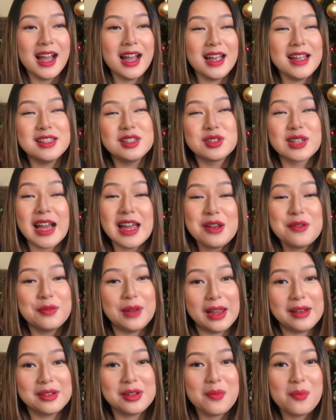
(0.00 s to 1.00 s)
It's kind of
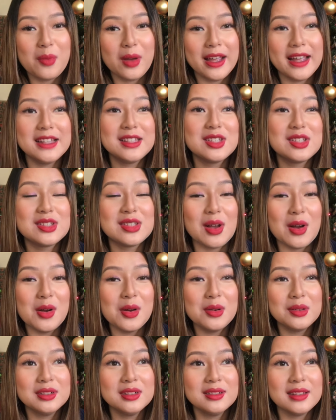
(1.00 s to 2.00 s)
random, but it's
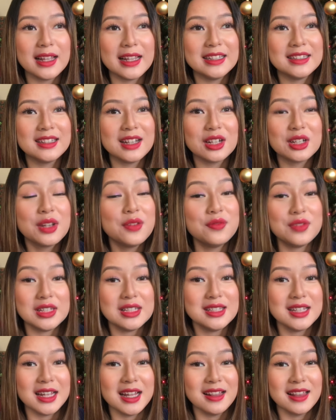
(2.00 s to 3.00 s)
so like
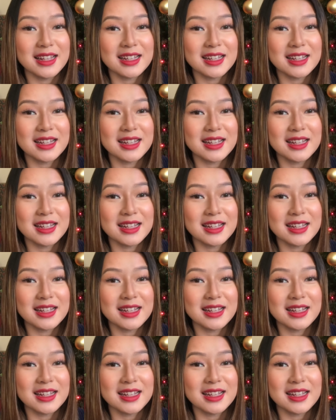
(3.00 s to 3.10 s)
convenient.